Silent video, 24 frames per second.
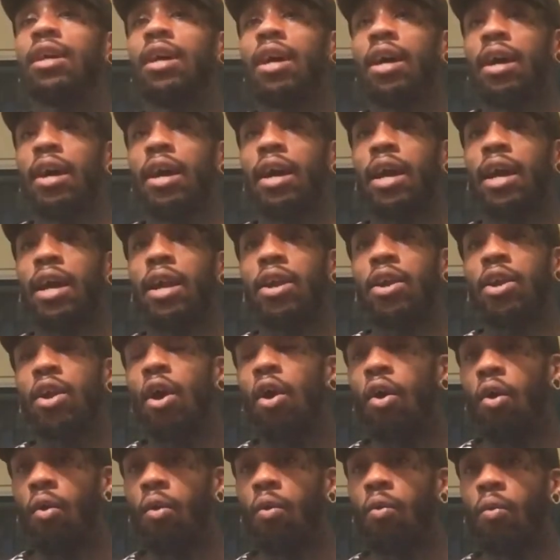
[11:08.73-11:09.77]
and know
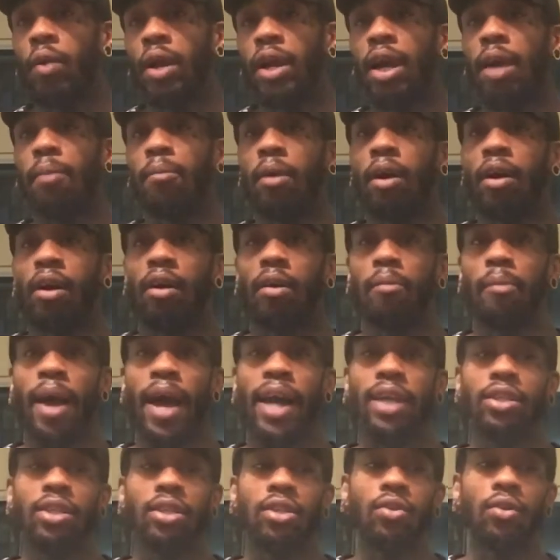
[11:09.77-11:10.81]
when I'm actually
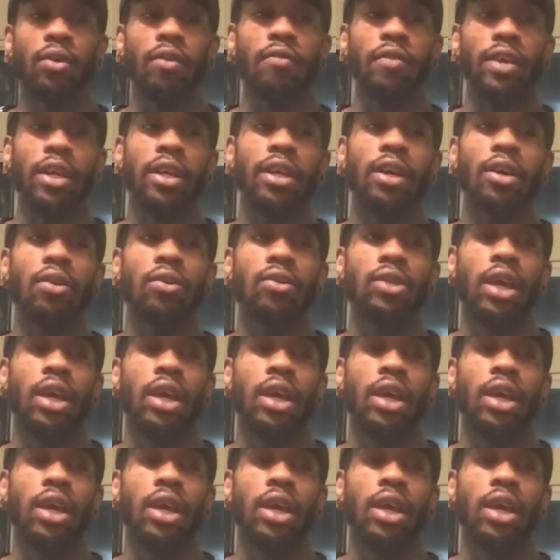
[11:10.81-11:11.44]
doing videos.